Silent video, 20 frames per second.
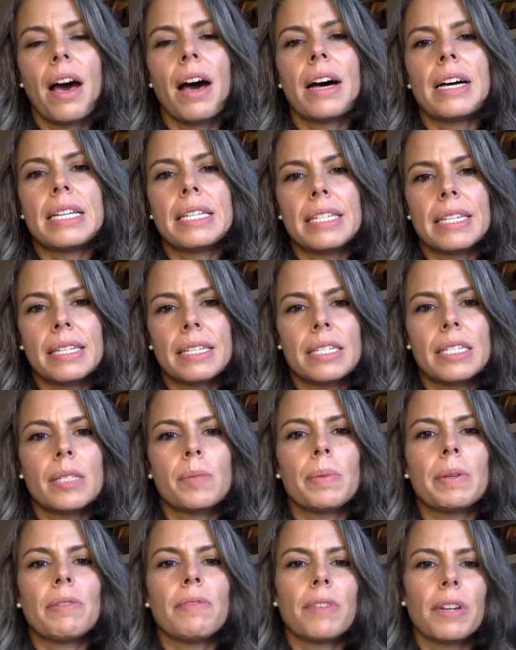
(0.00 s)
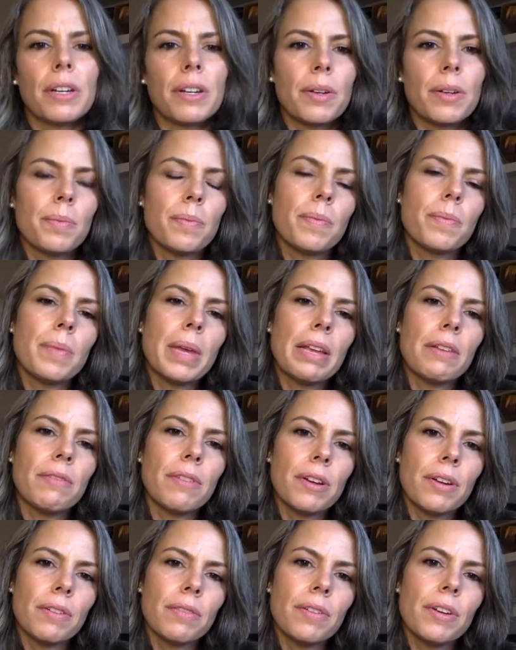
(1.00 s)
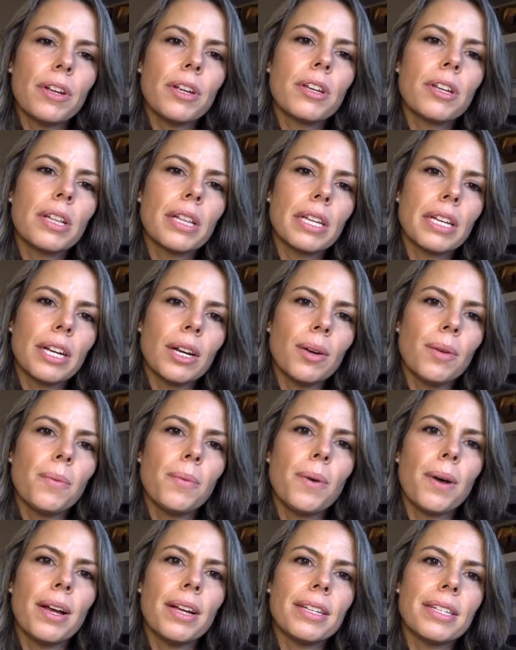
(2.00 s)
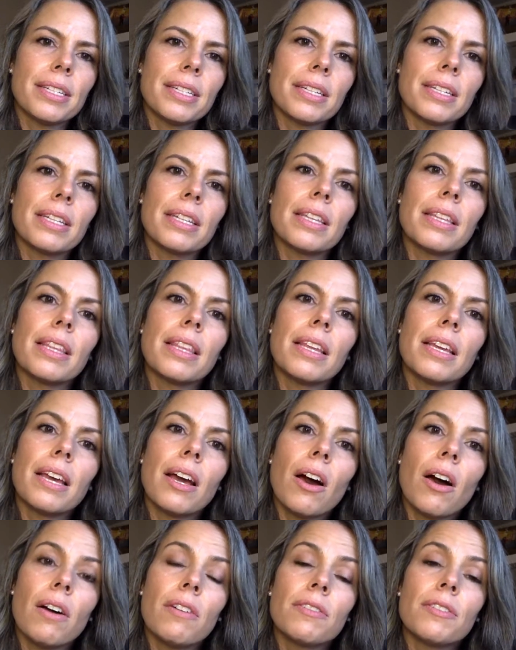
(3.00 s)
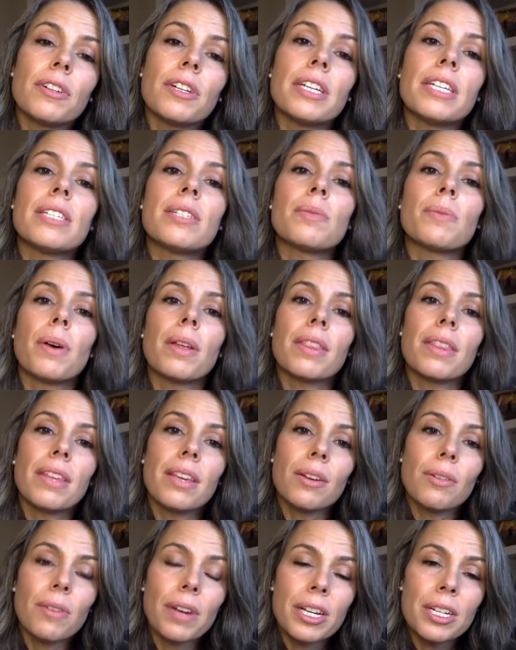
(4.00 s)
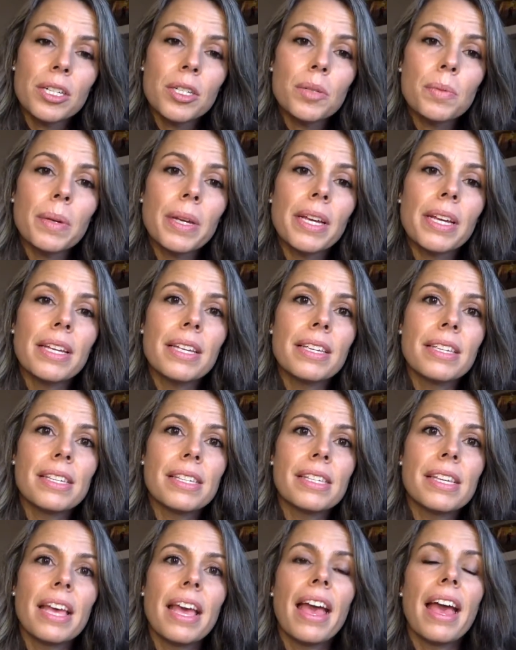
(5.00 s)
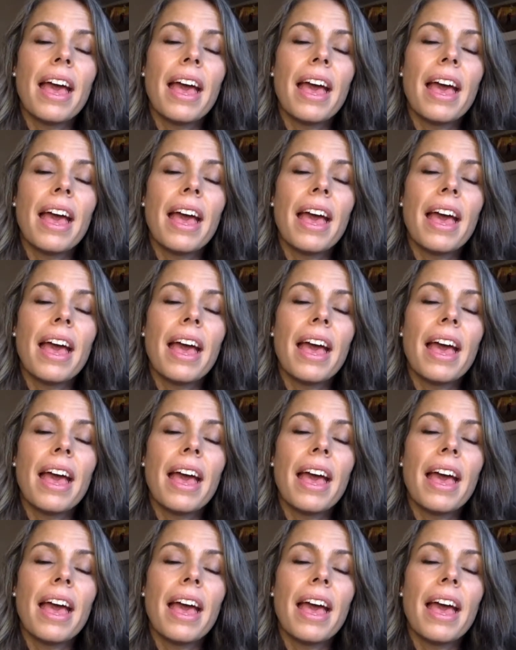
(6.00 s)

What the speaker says: until it's been made very, very clear what the offer is, what the arrangement is,